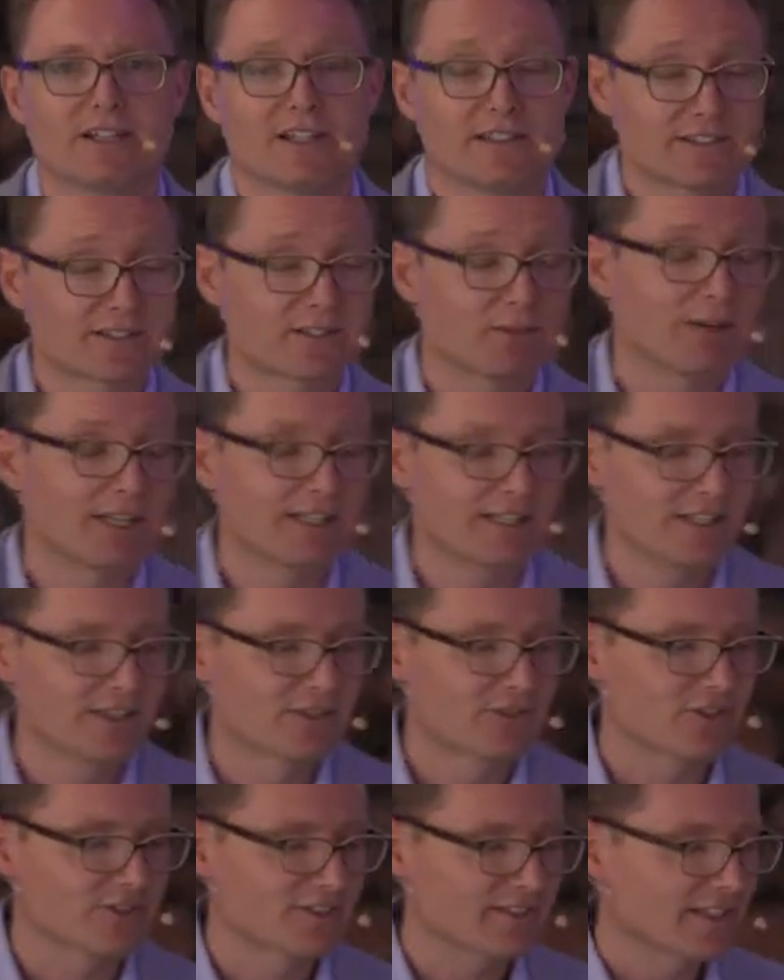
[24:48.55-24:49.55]
It's quite
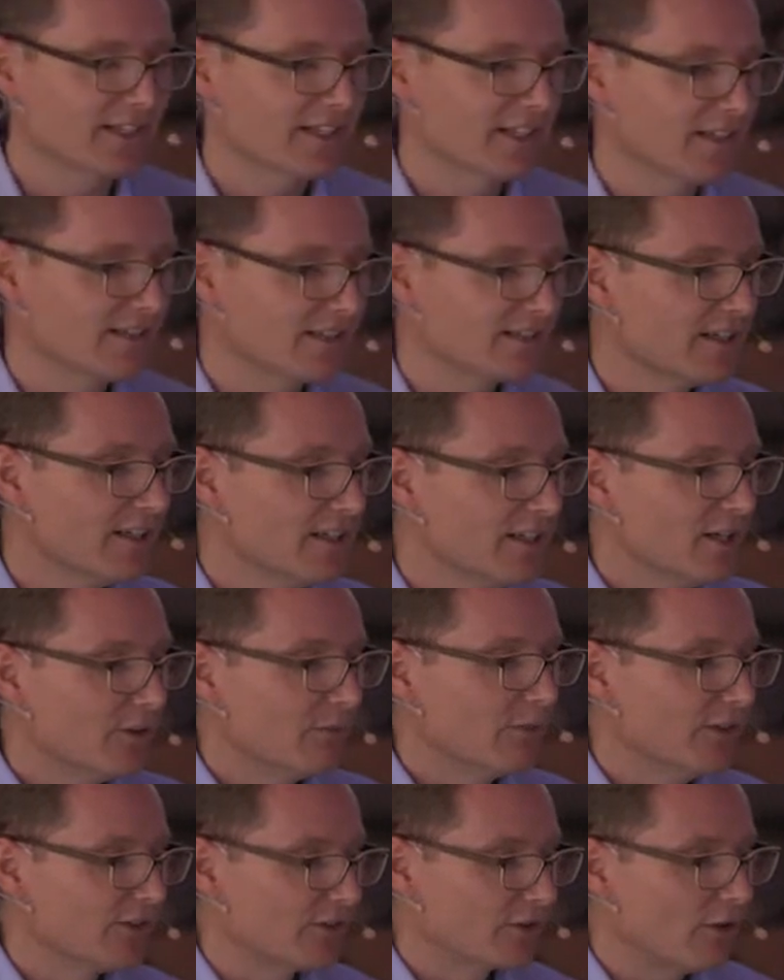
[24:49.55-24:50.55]
interesting, and
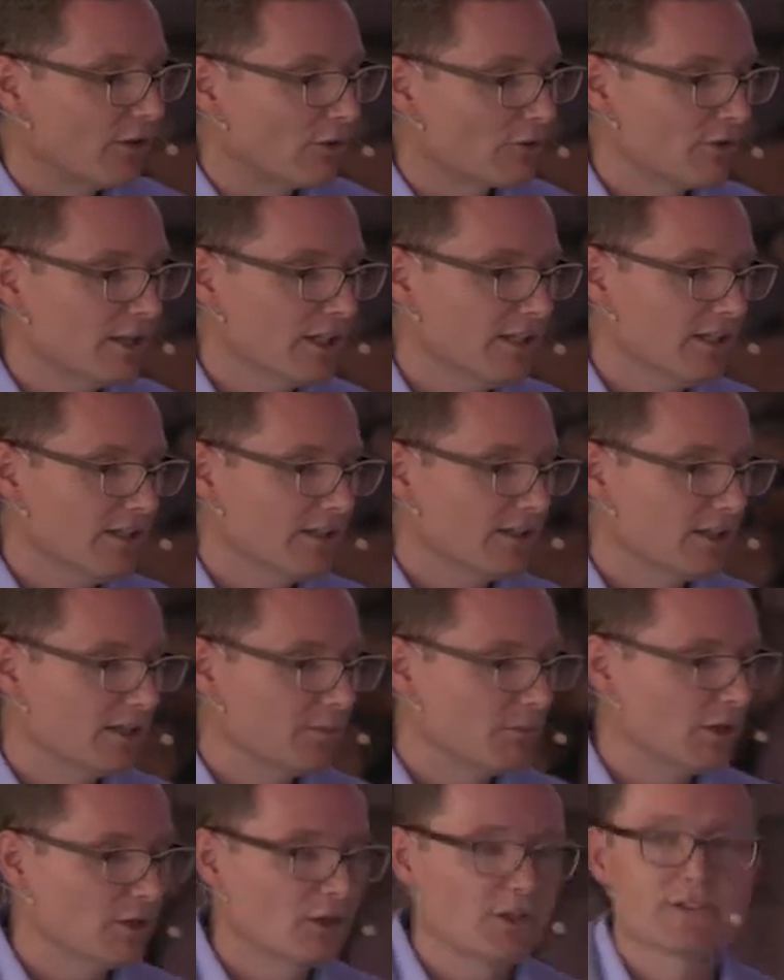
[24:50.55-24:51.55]
we saw already a
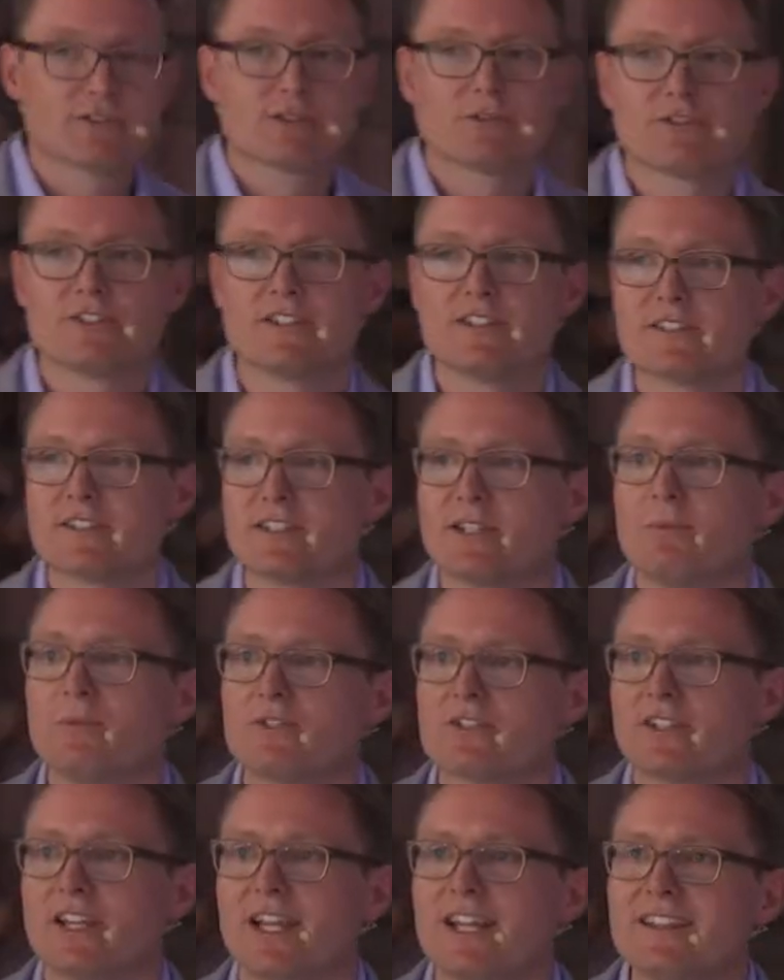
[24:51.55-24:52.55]
lots of
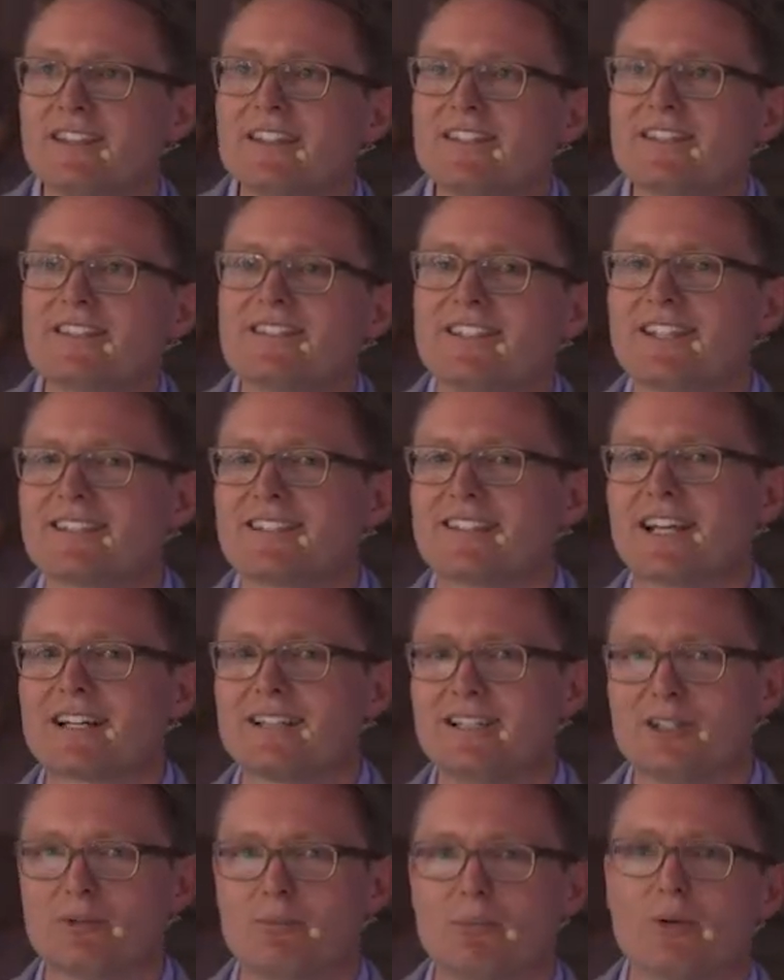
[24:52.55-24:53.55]
systems, and this is
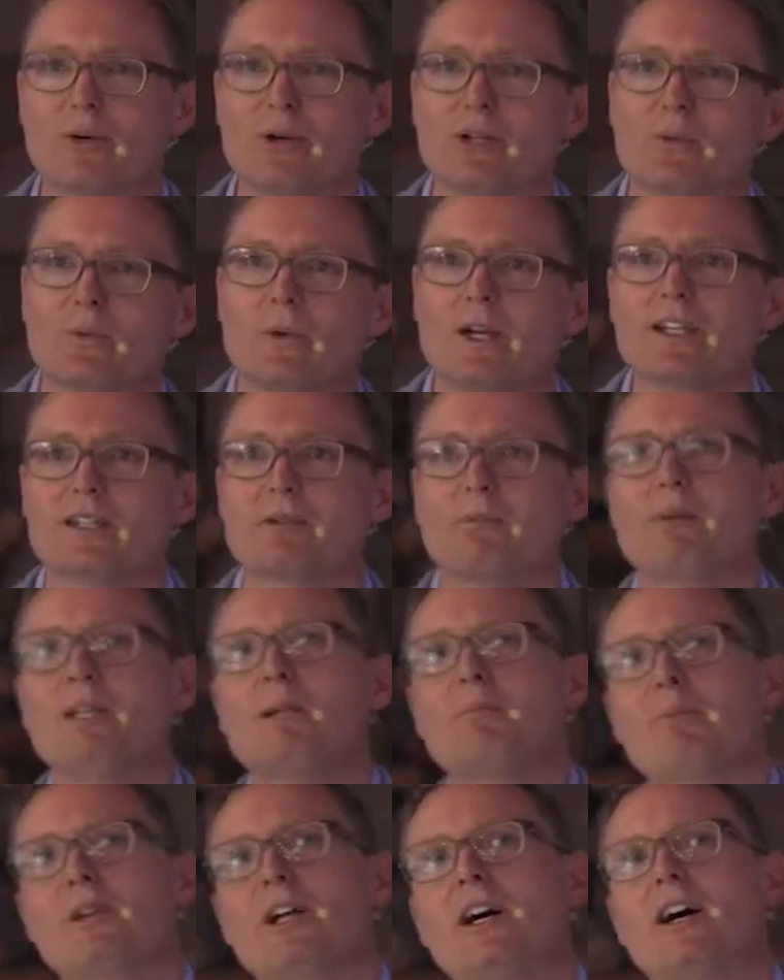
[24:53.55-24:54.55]
exactly the point where the
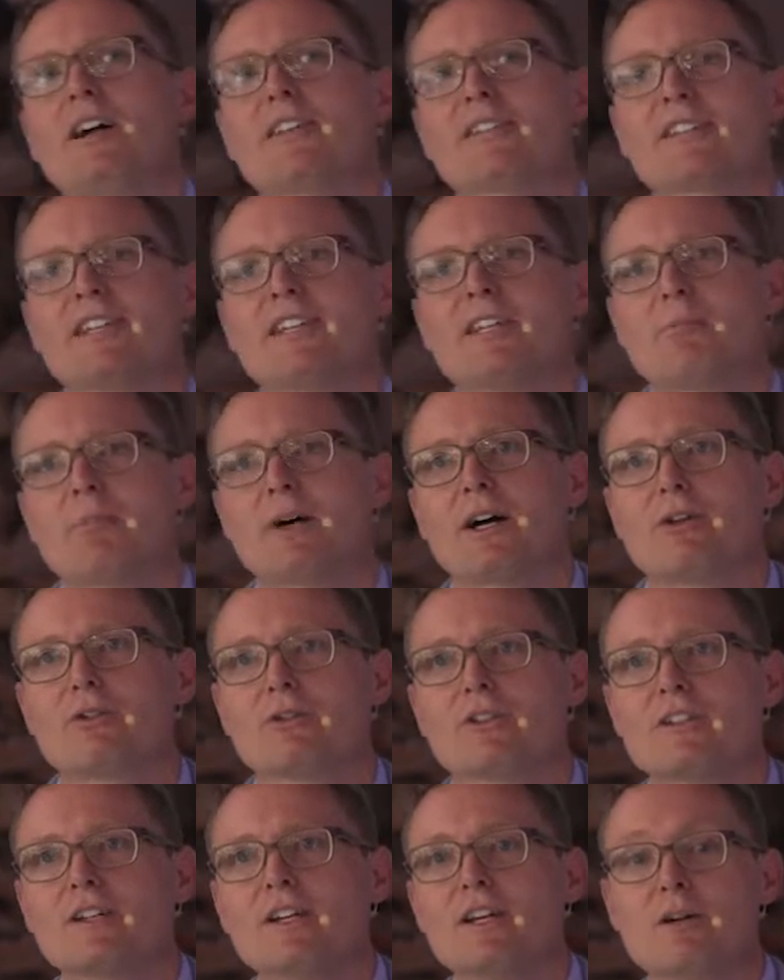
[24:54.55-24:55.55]
people are asking
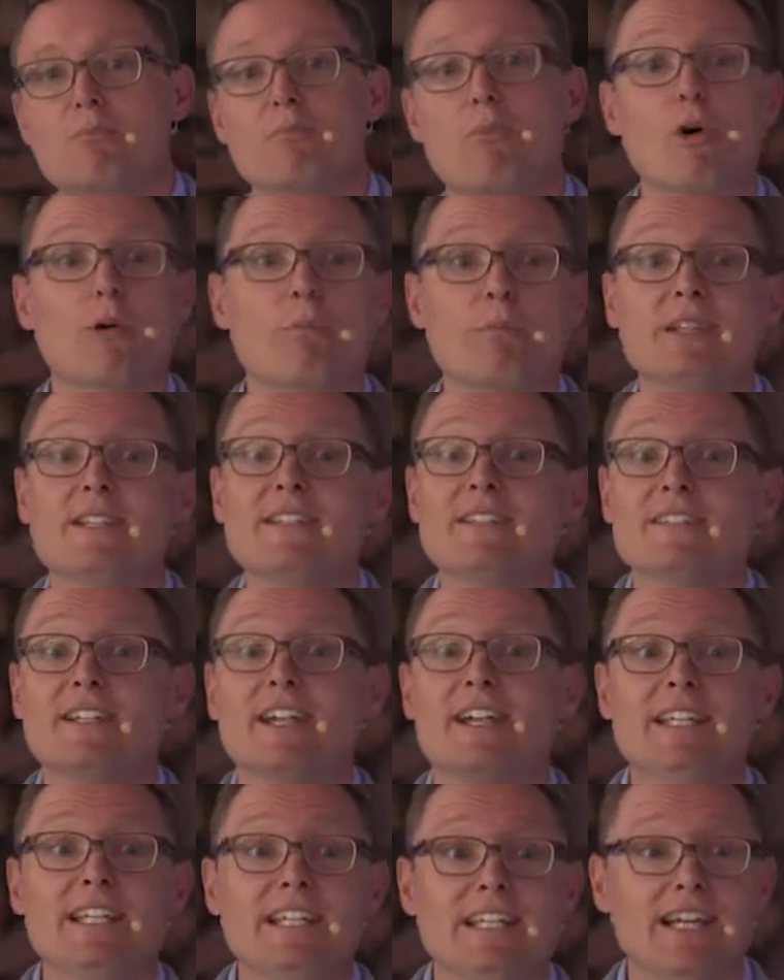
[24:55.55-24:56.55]
about more
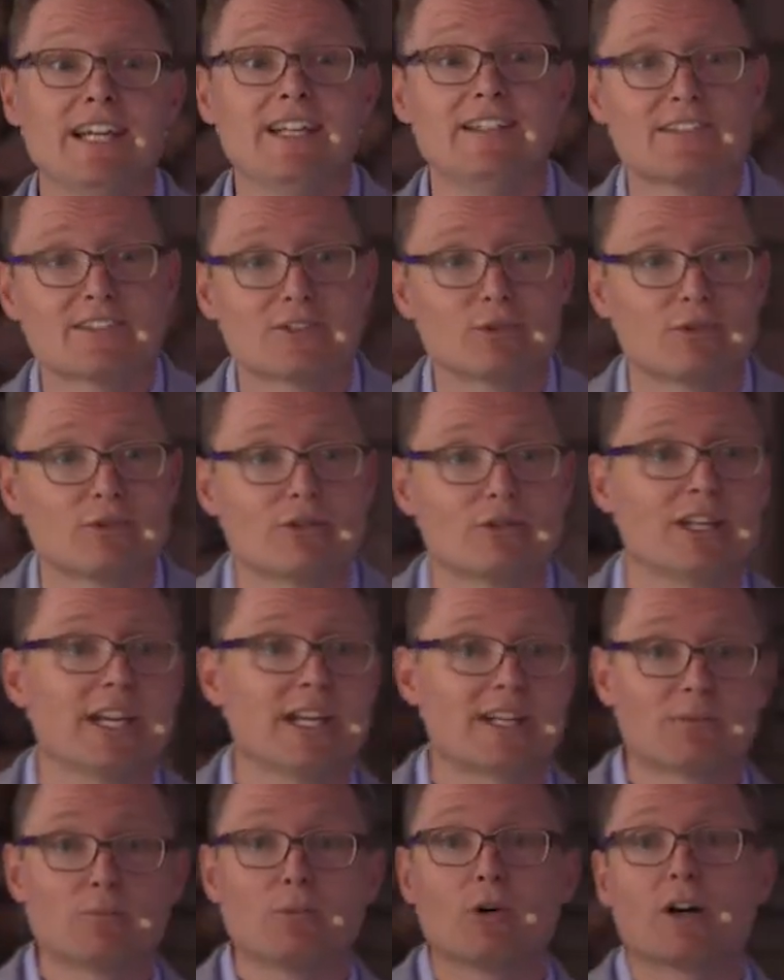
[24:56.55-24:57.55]
PCIe lanes to
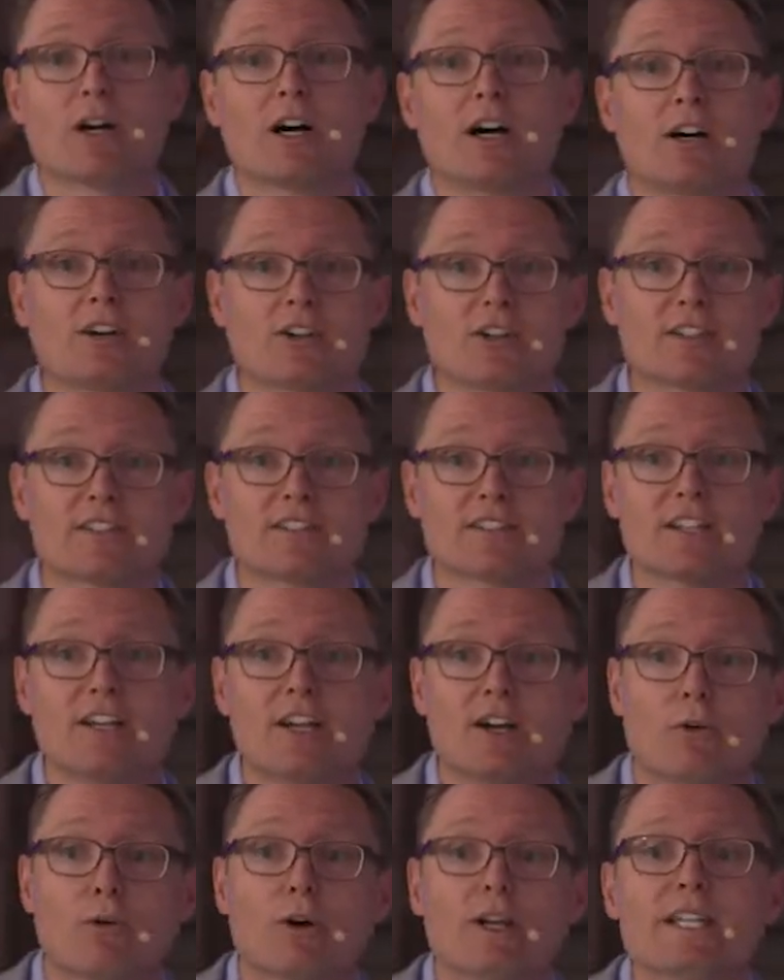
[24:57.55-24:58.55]
connect more cards,
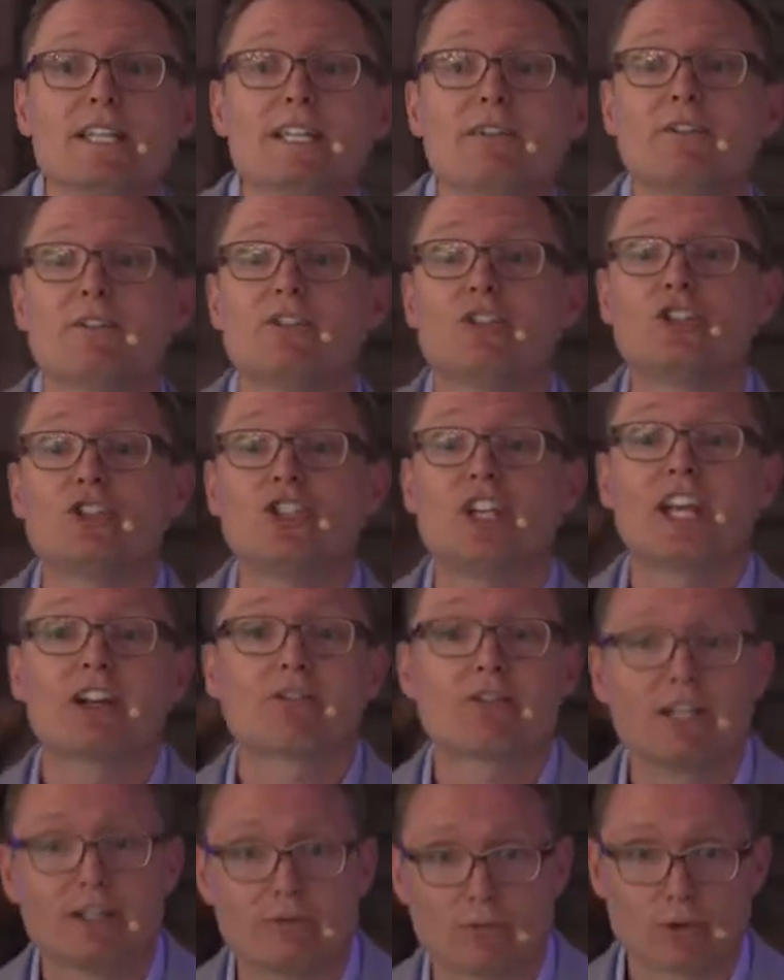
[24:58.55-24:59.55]
or even
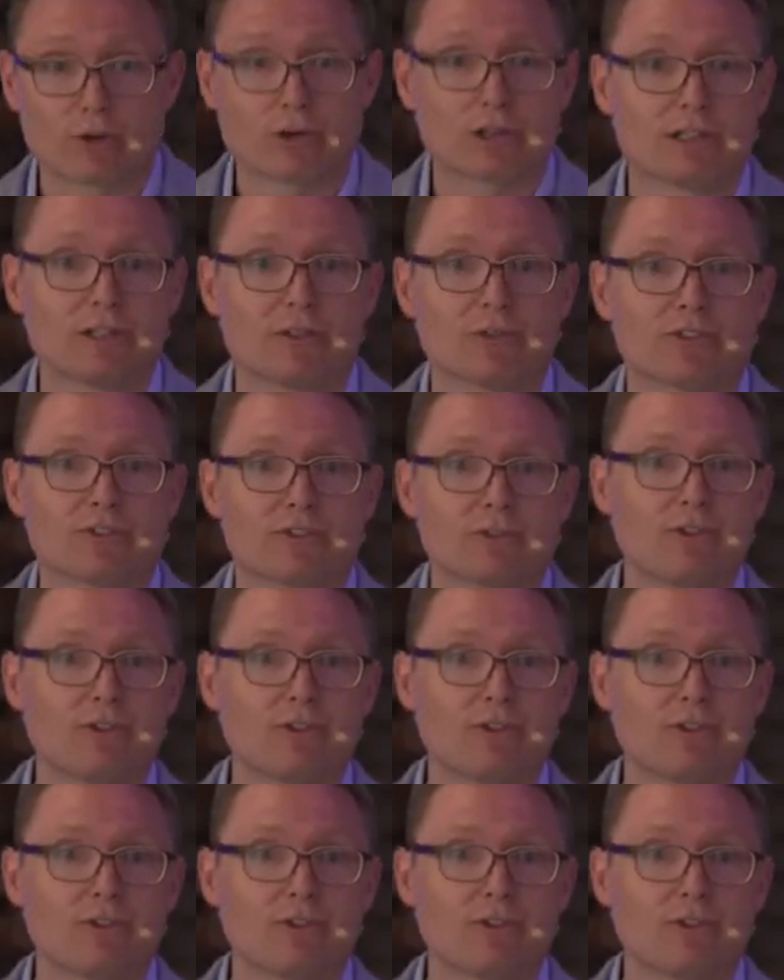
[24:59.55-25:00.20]
sharing workloads. So